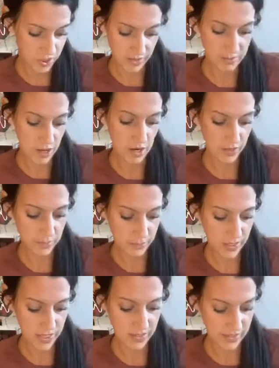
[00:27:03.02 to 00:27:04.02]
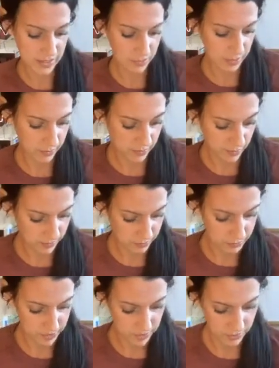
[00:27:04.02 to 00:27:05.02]
which I am not complaining. That's why we
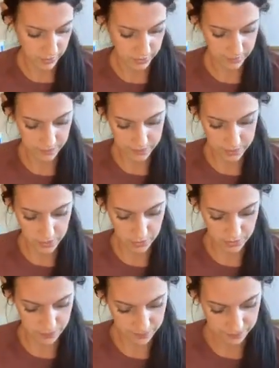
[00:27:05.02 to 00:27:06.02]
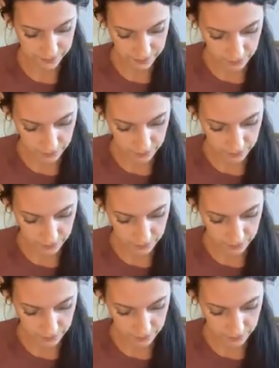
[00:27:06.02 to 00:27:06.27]
left Minnesota. So,